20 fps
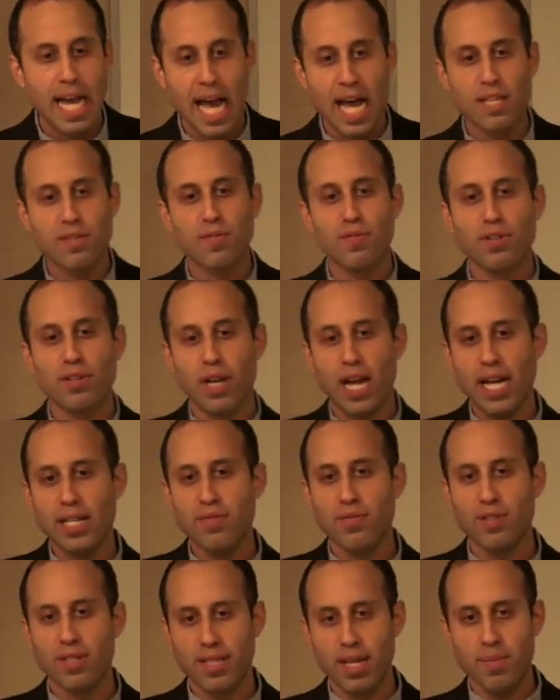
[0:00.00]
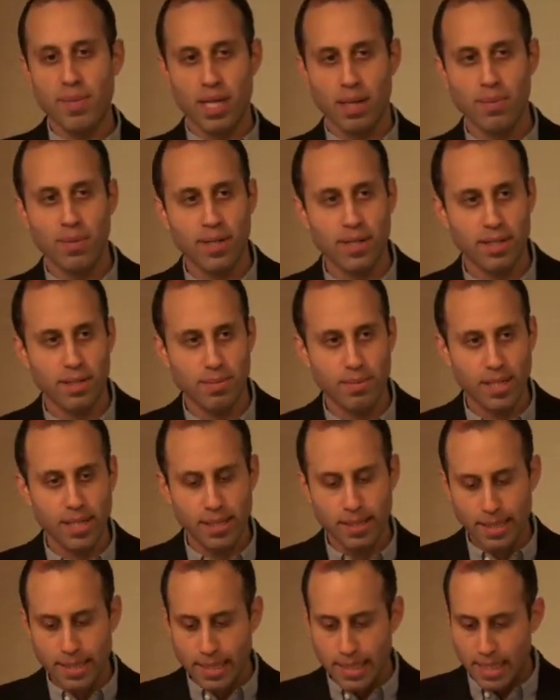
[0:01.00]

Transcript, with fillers: As for as for Sami al-Maghribi,